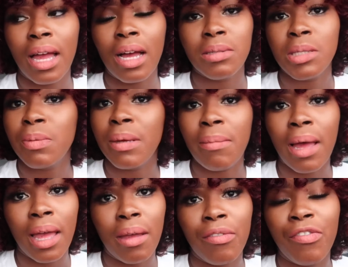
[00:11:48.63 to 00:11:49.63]
split
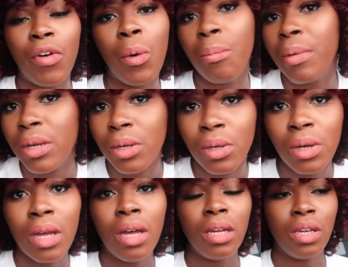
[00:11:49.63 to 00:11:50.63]
my phone bill,
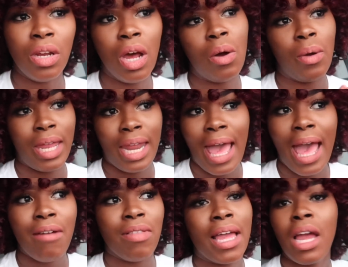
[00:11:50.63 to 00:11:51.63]
in
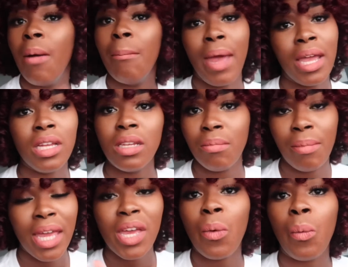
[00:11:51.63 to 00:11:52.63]
half. Like, make
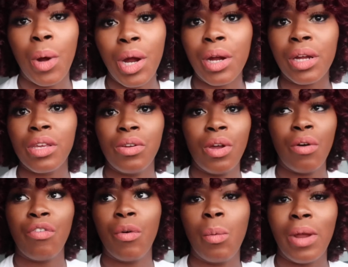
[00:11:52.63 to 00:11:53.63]
it work,
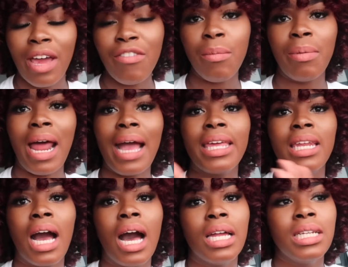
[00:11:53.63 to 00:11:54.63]
for whatever. But I
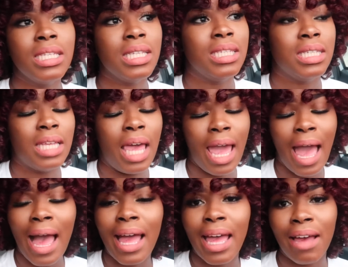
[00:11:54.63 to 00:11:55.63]
can honestly say
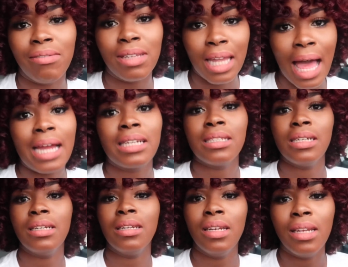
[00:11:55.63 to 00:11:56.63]
I have lacked
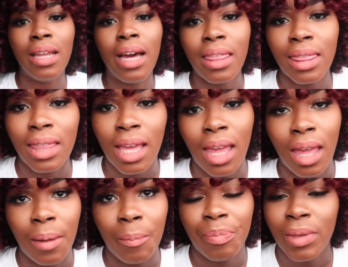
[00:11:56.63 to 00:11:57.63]

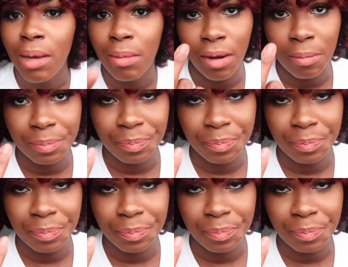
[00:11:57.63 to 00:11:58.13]
nothing. Come here.